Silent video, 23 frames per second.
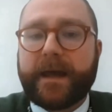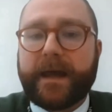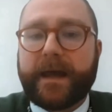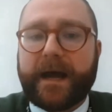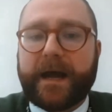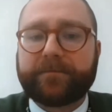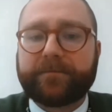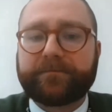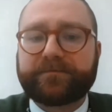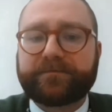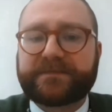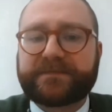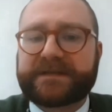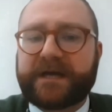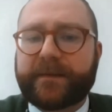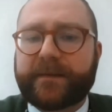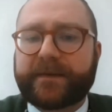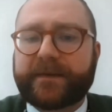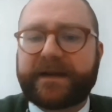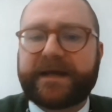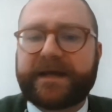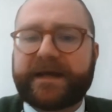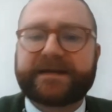
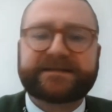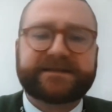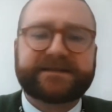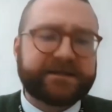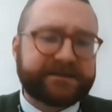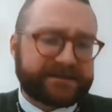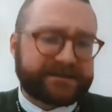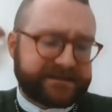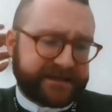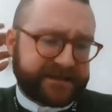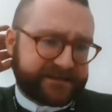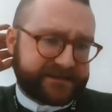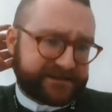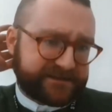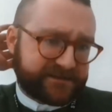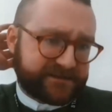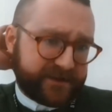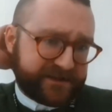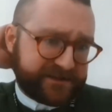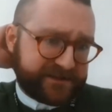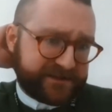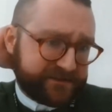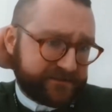Simon, can I ask you to take this
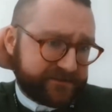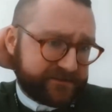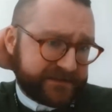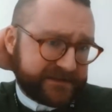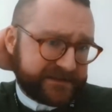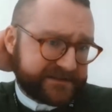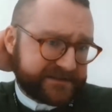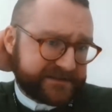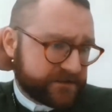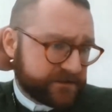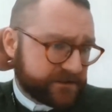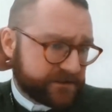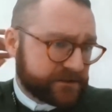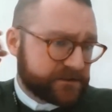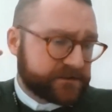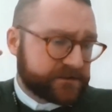question, please?